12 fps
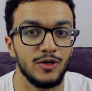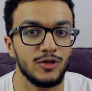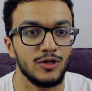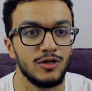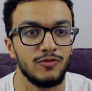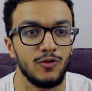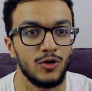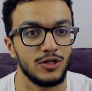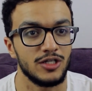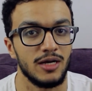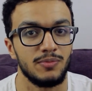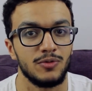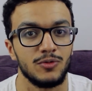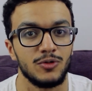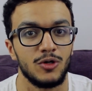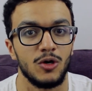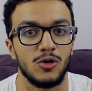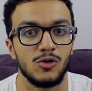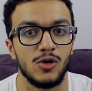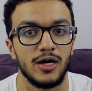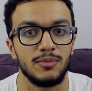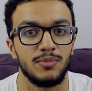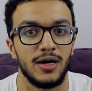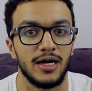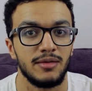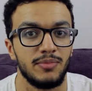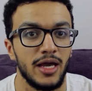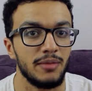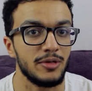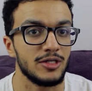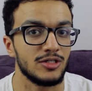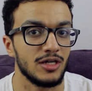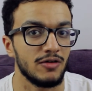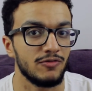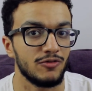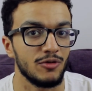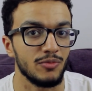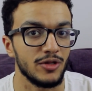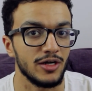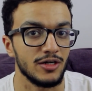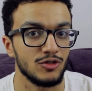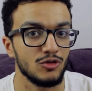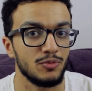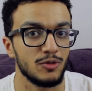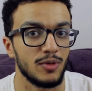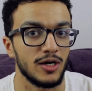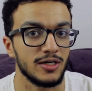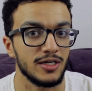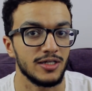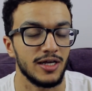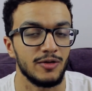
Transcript: You could, for example, go and buy baby stuff from their supermarket.